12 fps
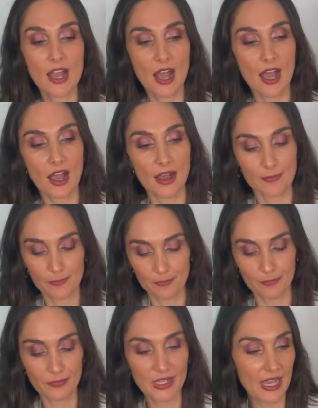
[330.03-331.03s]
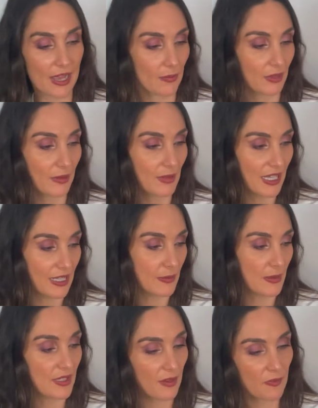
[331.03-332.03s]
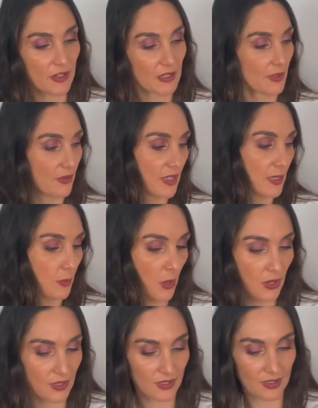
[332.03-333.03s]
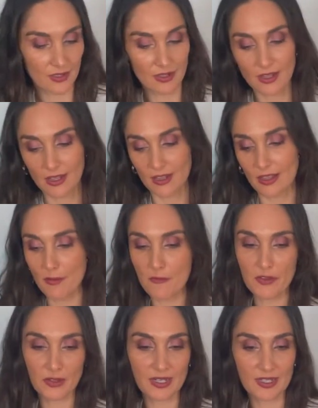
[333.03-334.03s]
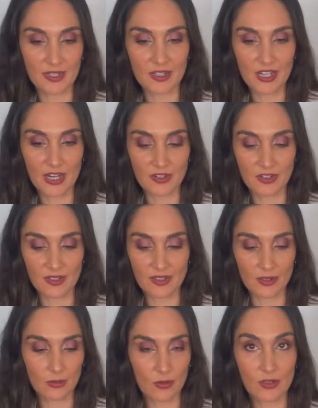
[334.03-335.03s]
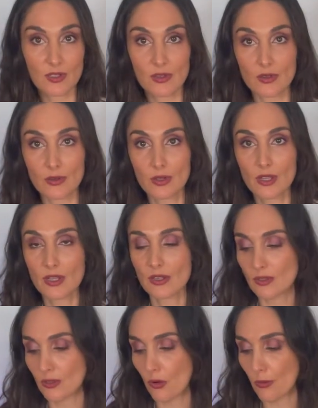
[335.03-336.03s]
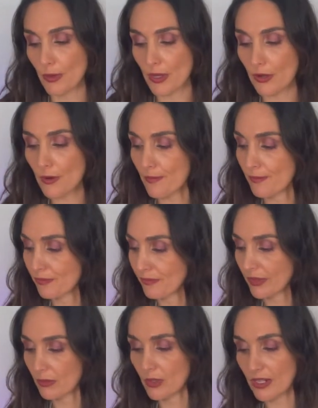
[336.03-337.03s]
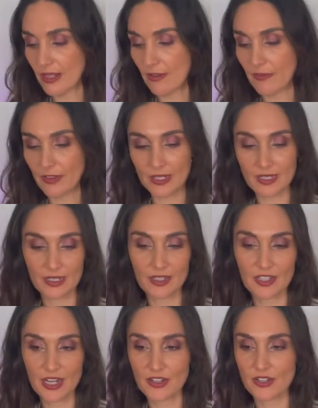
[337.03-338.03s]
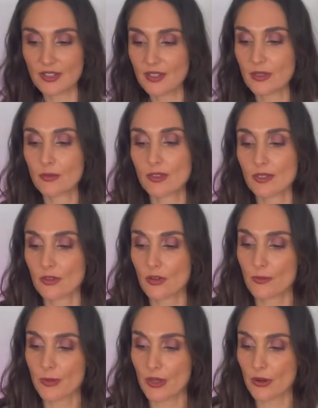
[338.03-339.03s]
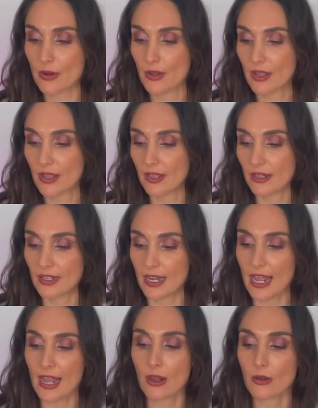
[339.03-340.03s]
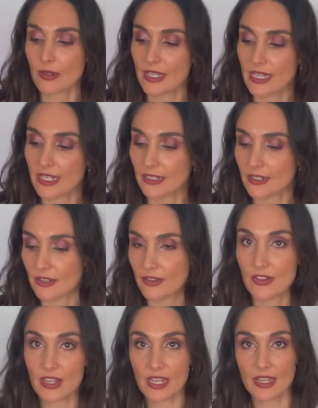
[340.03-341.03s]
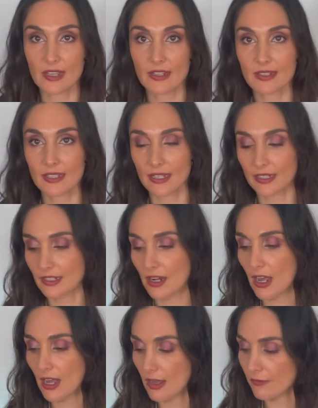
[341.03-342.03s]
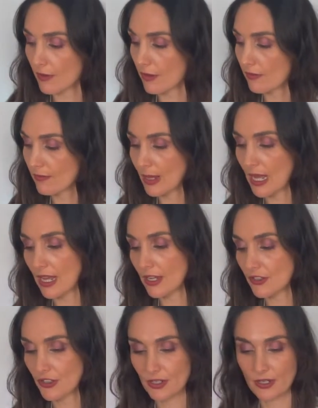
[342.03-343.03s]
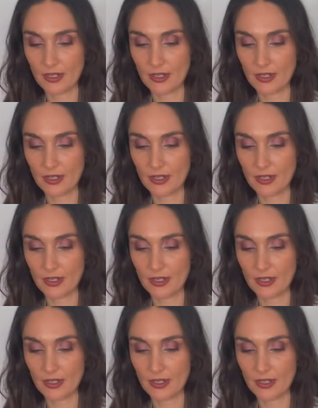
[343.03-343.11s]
Yeah, let me get specifics on this person, their feelings and intentions towards you, Scorpio. What are their feelings and intentions towards Scorpio now in the second half of March?